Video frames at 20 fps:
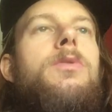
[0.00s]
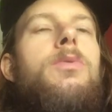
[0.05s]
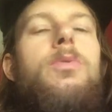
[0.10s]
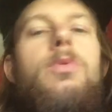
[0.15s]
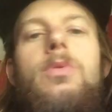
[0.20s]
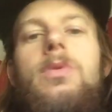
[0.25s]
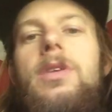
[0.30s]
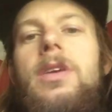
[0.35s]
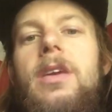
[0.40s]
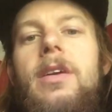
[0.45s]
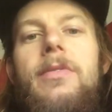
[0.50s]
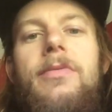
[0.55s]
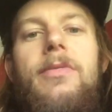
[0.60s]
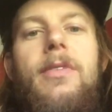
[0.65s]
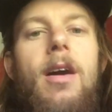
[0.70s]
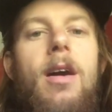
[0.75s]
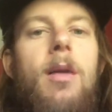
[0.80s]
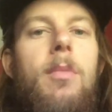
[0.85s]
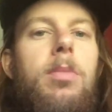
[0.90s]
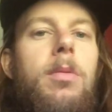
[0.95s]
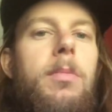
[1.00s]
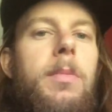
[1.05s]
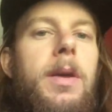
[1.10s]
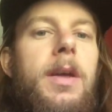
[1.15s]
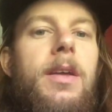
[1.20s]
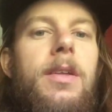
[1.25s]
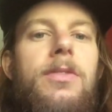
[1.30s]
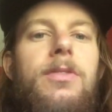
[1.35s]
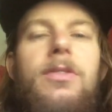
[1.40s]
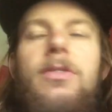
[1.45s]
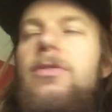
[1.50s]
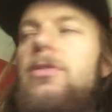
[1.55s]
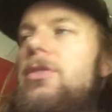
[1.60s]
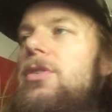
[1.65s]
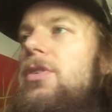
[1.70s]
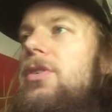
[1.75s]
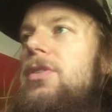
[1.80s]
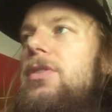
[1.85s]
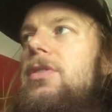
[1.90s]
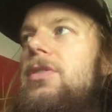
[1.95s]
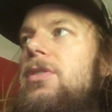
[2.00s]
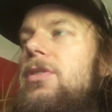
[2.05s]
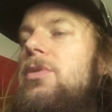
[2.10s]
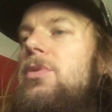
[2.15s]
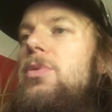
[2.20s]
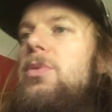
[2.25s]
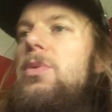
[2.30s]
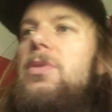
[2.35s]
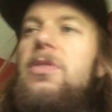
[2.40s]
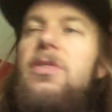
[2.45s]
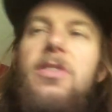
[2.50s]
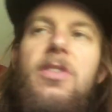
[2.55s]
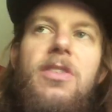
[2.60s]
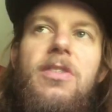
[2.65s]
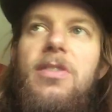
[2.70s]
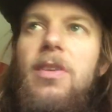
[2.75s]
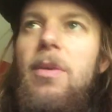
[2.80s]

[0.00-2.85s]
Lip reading: cool to give compliments. It's cool to see